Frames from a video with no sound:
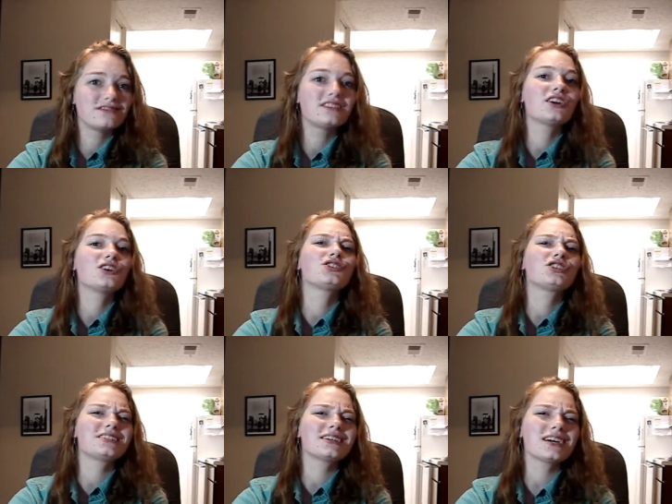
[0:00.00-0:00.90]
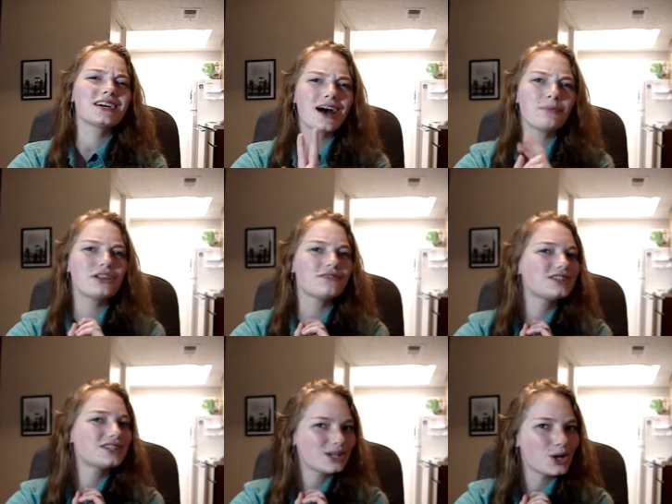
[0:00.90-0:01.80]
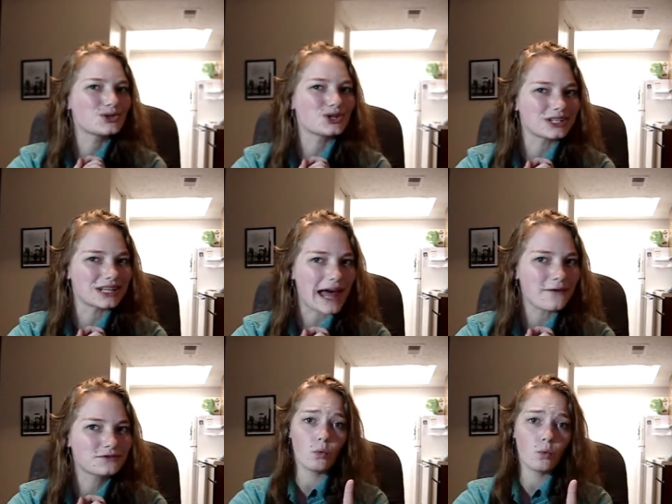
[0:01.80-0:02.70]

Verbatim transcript: There's just a couple of disclosures left.